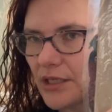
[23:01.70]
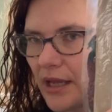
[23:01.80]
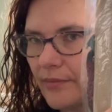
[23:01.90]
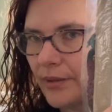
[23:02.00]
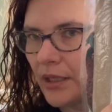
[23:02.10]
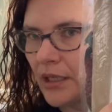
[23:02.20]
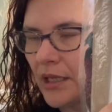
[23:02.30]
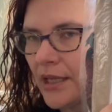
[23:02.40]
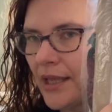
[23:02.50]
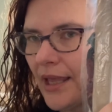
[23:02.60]
up,
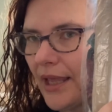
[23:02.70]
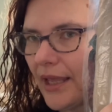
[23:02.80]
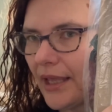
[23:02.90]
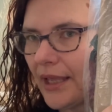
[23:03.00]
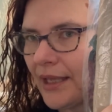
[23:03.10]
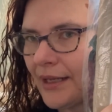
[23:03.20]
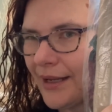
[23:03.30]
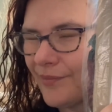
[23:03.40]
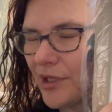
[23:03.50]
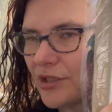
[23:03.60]
and
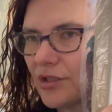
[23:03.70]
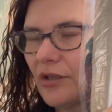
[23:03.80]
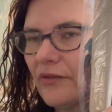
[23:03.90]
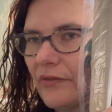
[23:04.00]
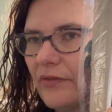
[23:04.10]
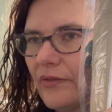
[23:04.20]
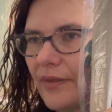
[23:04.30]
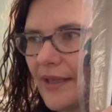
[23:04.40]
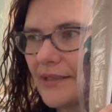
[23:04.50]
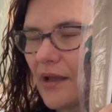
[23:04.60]
I'm not sure if
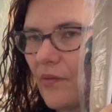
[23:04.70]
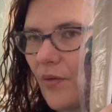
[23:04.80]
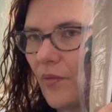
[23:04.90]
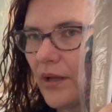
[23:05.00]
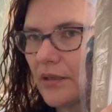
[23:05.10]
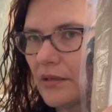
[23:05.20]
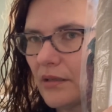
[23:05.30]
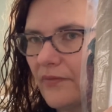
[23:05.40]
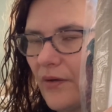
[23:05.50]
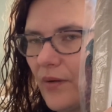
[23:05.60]
that's how I want,
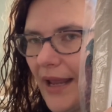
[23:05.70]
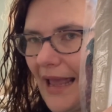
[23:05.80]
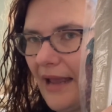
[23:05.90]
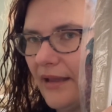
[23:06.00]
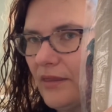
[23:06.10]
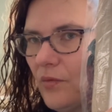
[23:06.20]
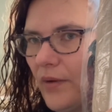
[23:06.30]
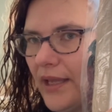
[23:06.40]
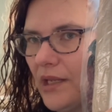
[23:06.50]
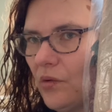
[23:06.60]
if I want to add the
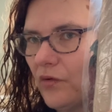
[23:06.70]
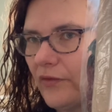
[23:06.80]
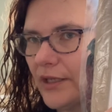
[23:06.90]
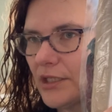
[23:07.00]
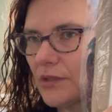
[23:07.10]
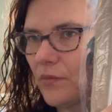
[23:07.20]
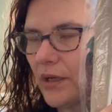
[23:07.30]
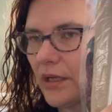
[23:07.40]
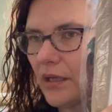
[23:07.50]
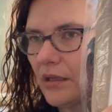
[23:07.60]
white or if I just
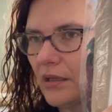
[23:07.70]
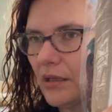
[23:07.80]
want to